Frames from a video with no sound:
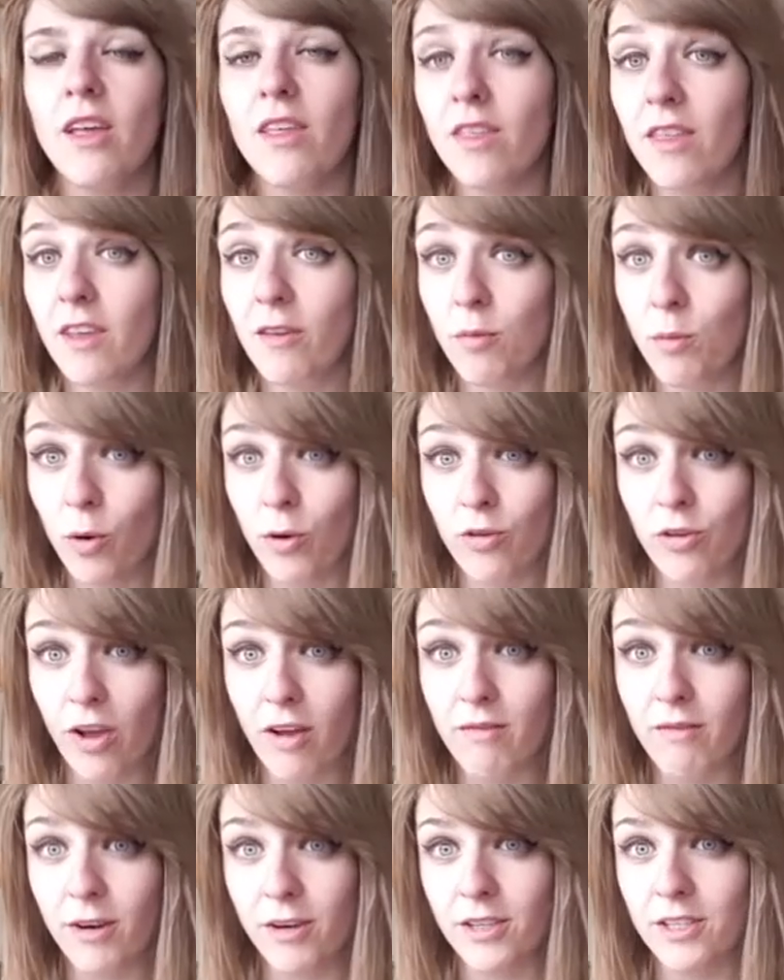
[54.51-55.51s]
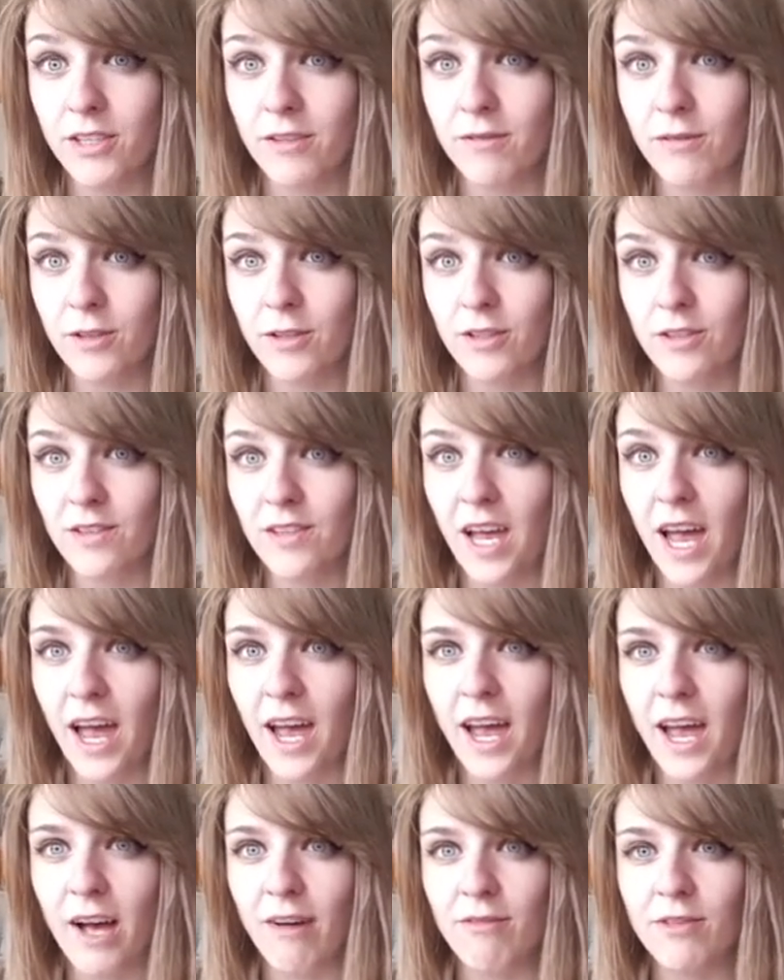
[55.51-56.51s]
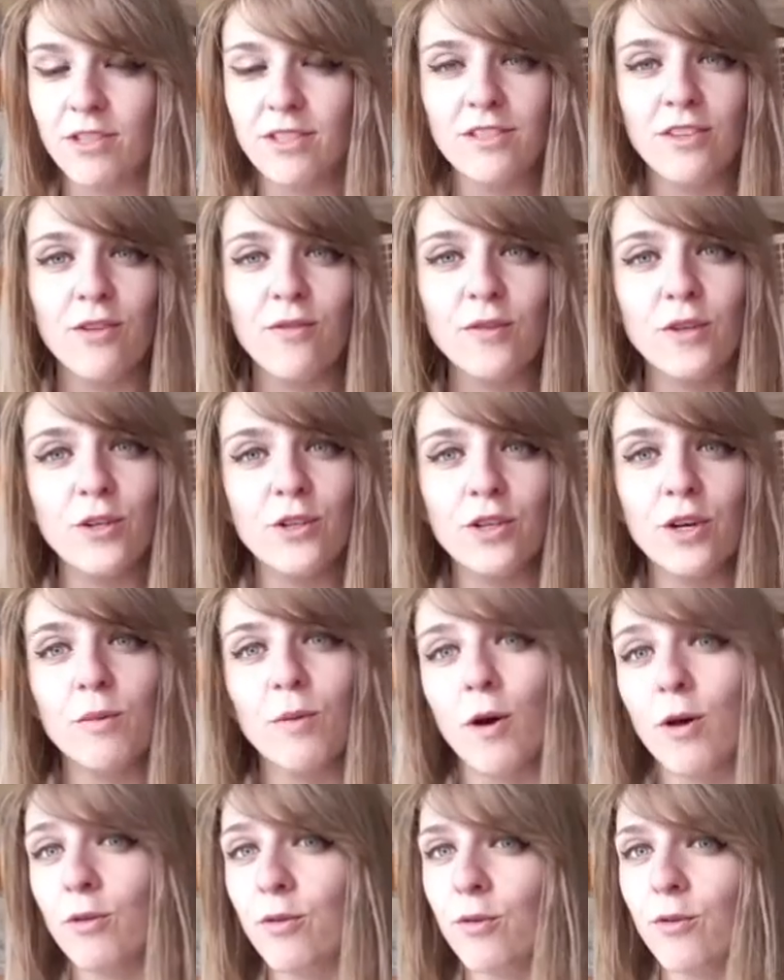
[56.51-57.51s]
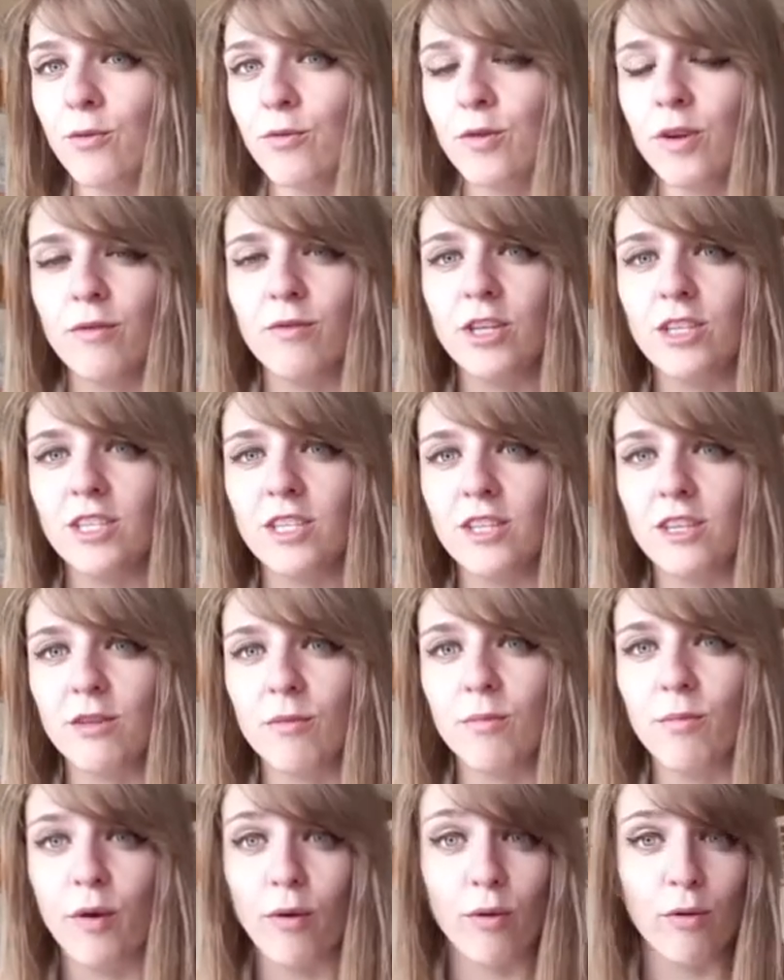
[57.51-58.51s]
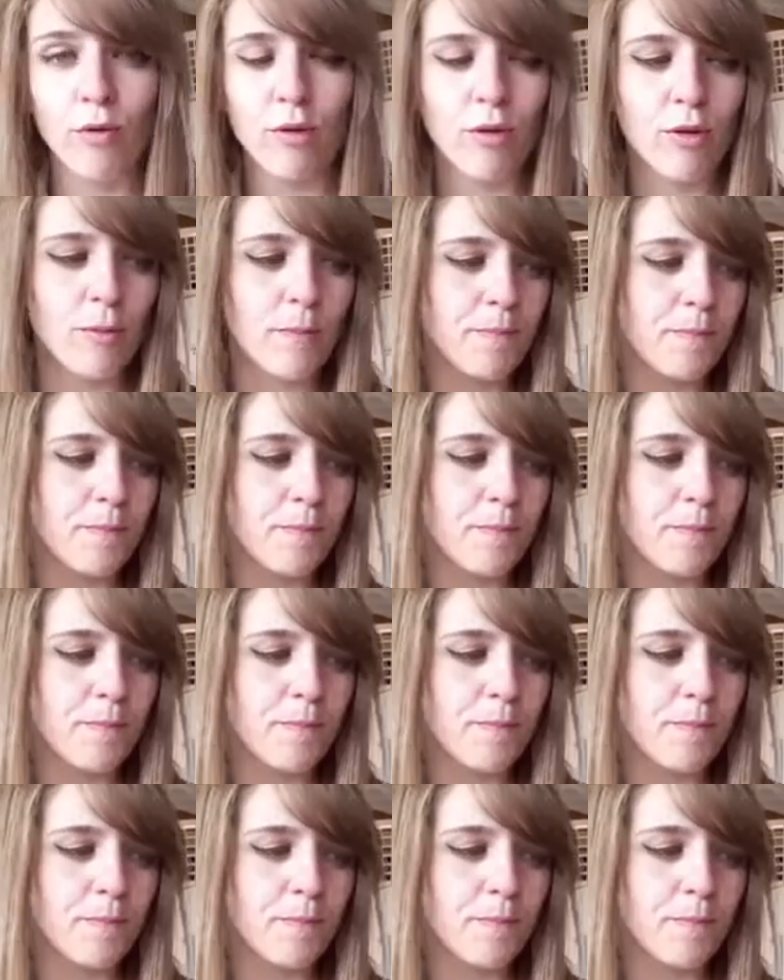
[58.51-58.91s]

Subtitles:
these books are very different, I have discovered upon rereading them both.